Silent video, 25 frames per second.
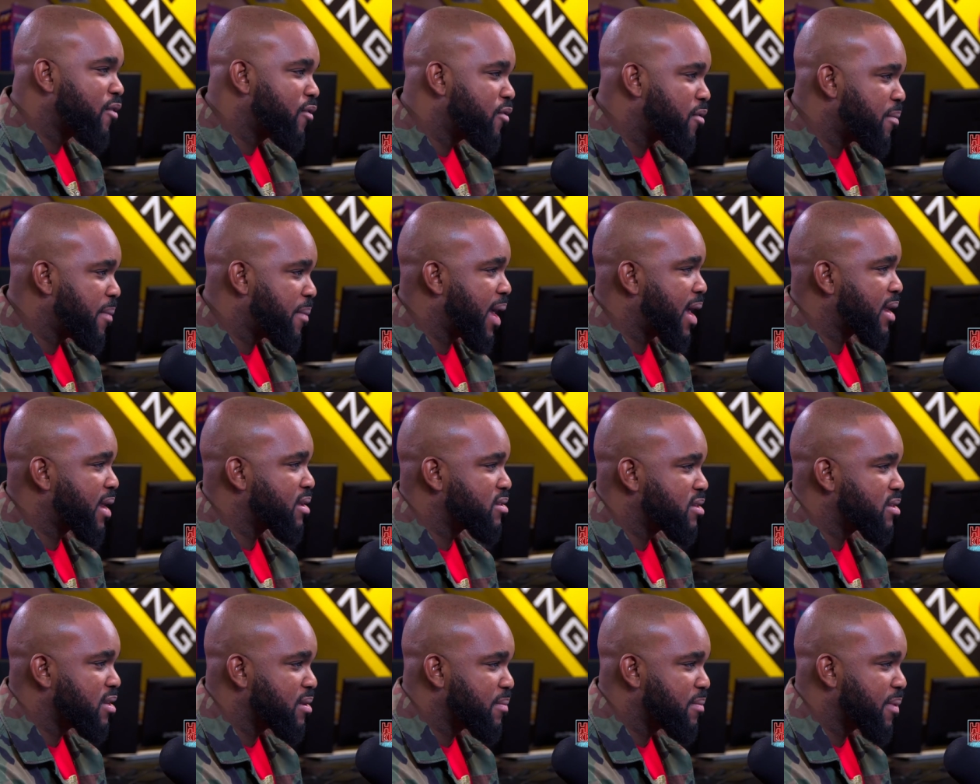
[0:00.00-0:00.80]
of a
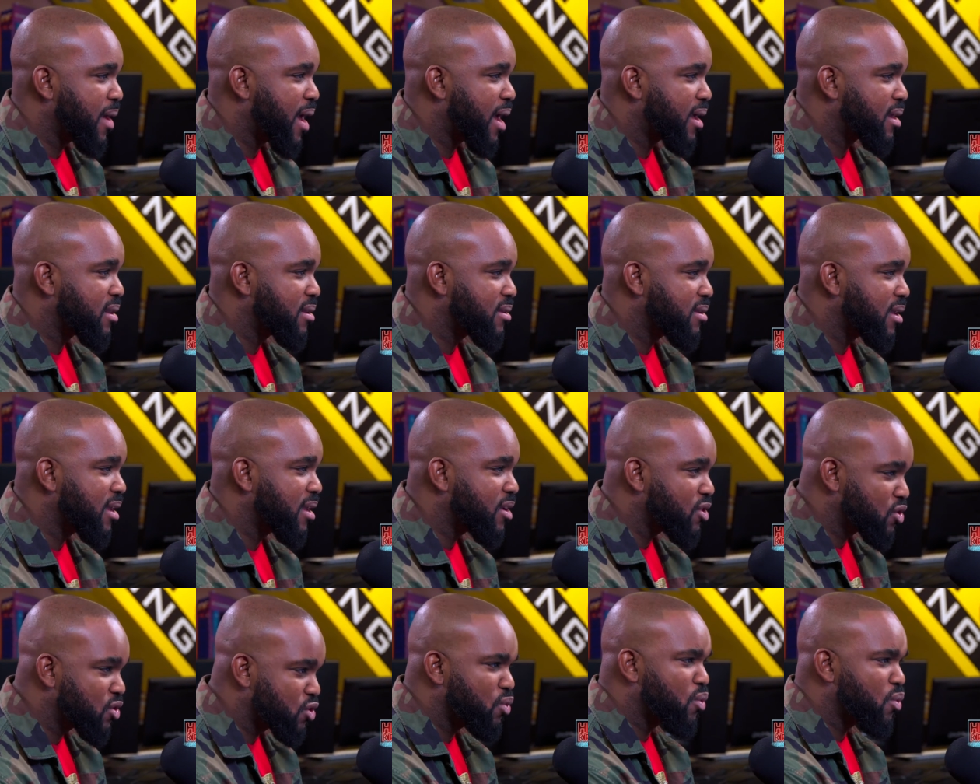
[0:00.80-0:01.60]
magazine back in the day,
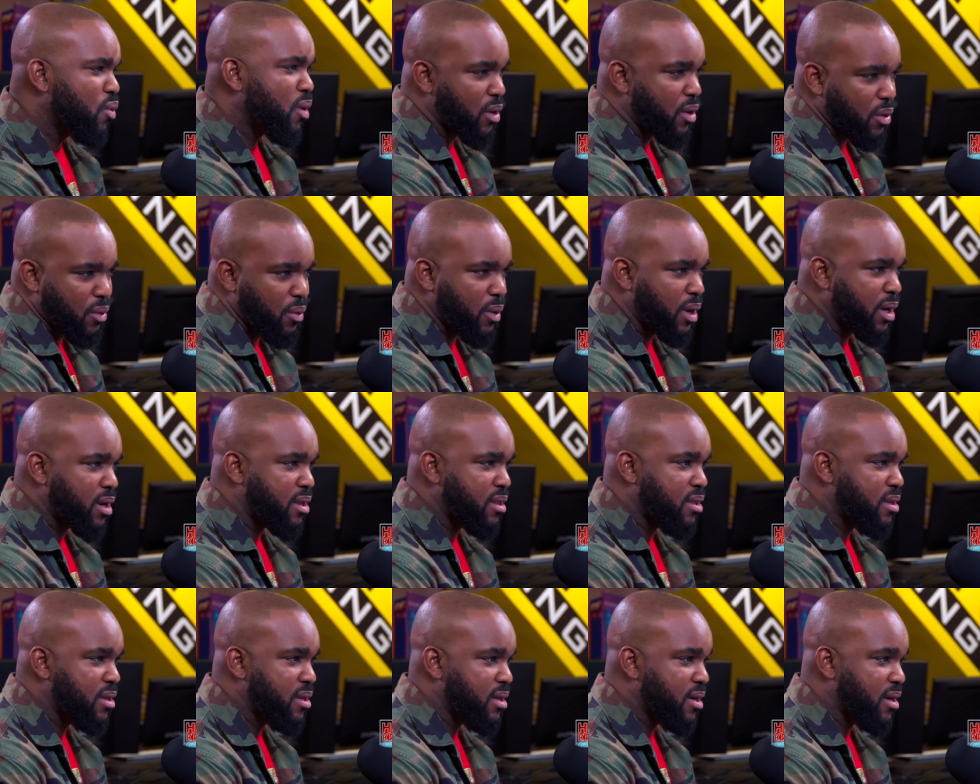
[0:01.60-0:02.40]
because you were one of
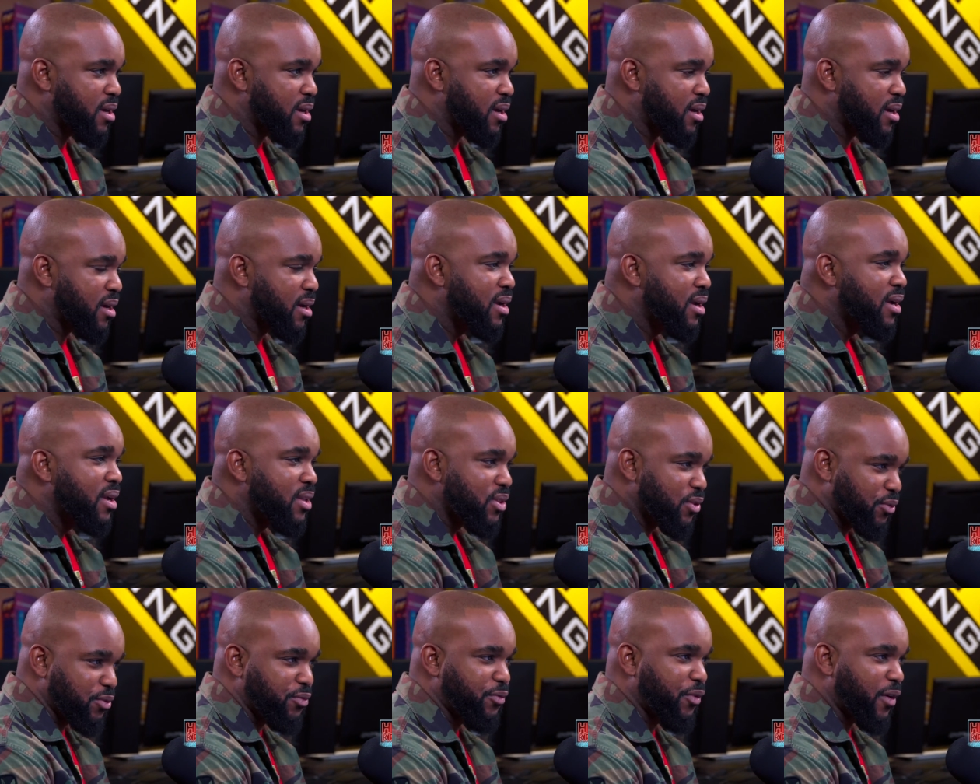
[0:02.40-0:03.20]
the uh,
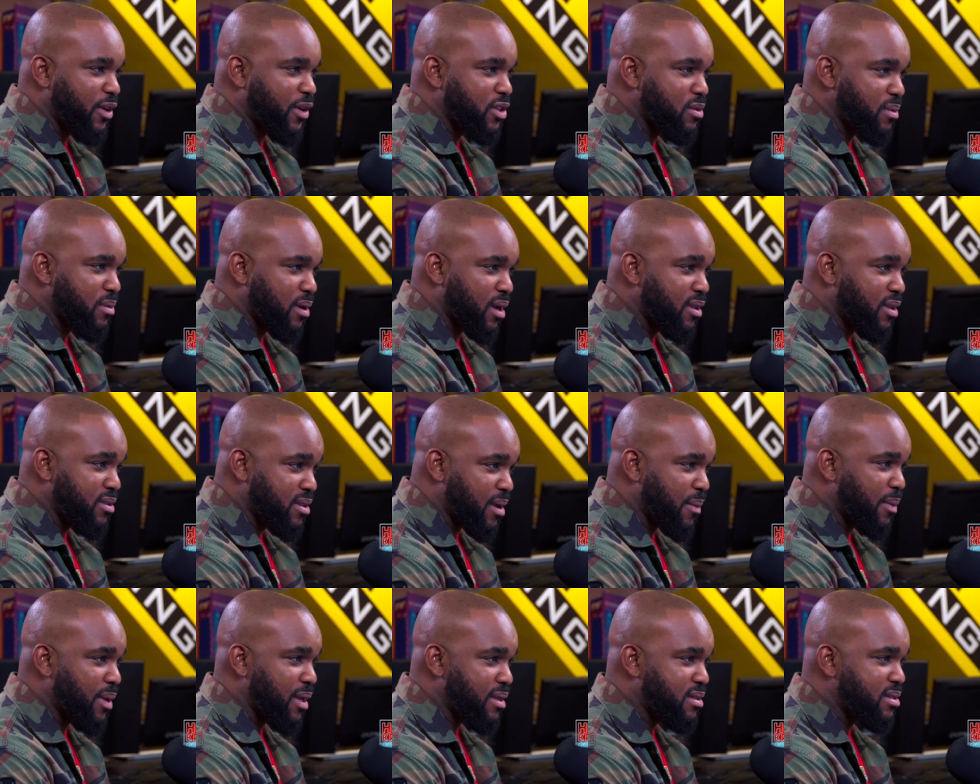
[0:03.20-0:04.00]
the fresh uh,
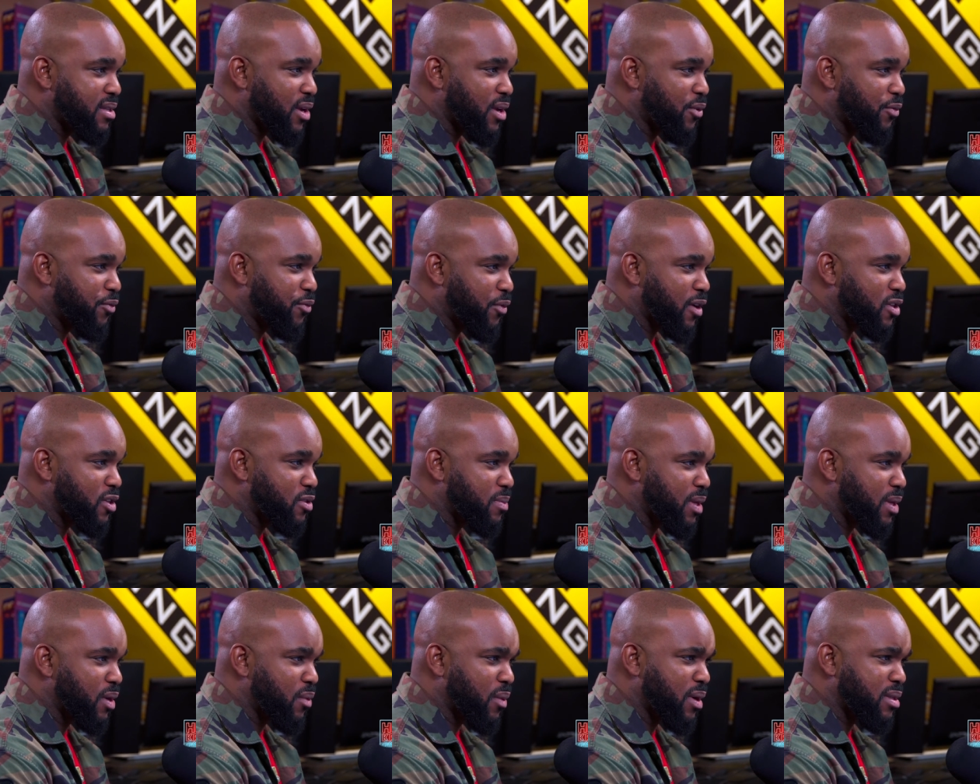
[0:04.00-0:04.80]
double X L
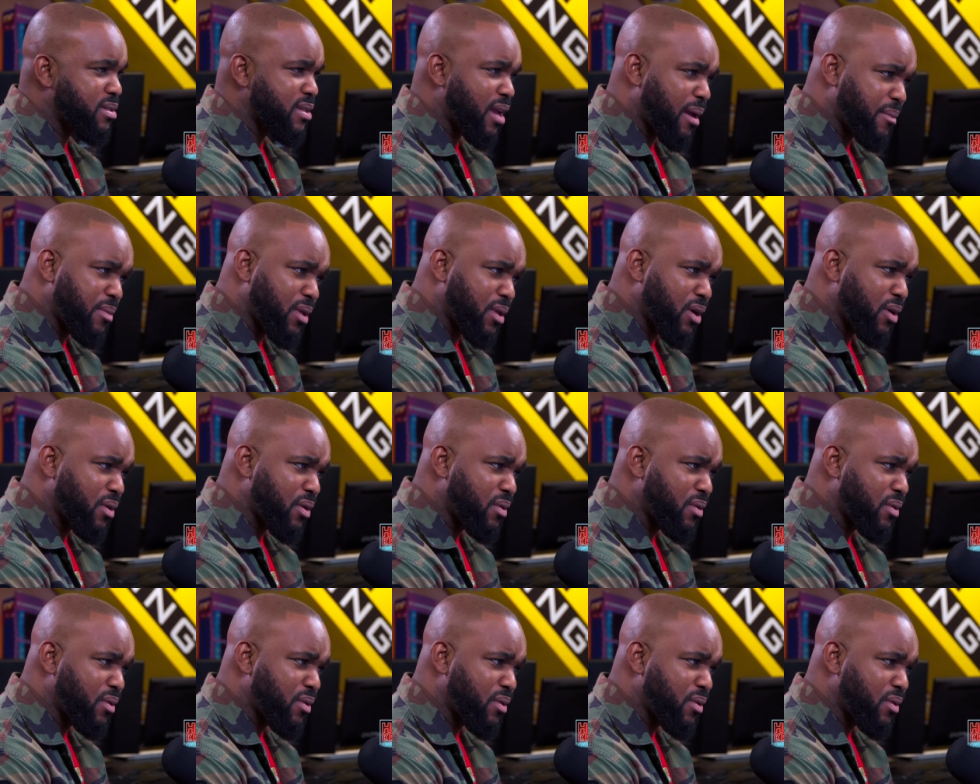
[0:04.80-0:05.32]
freshmen at one time, no?